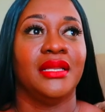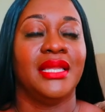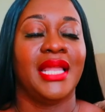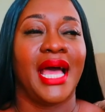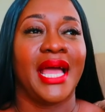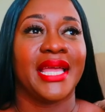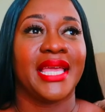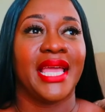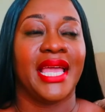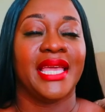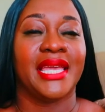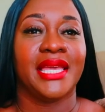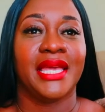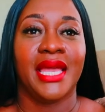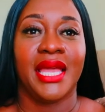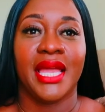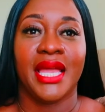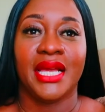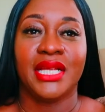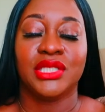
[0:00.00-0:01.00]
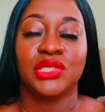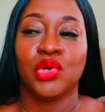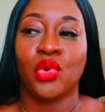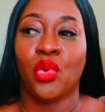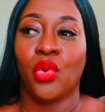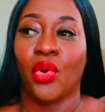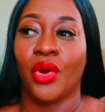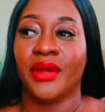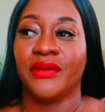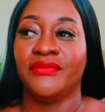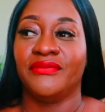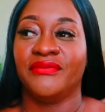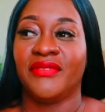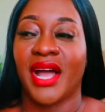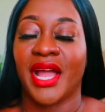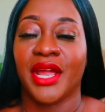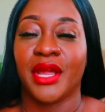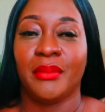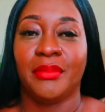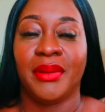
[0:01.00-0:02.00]
like a candle or a
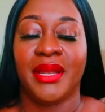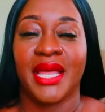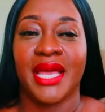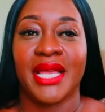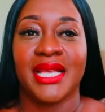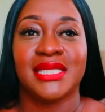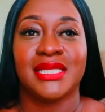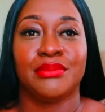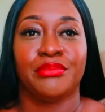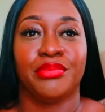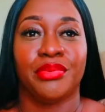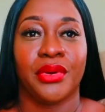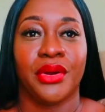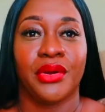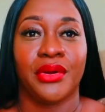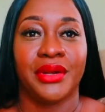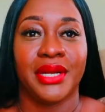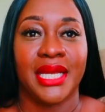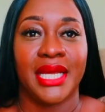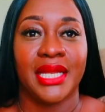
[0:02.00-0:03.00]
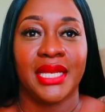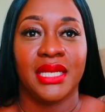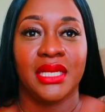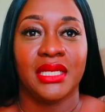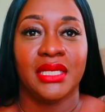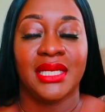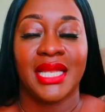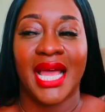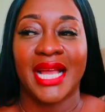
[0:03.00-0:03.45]
fireplace burning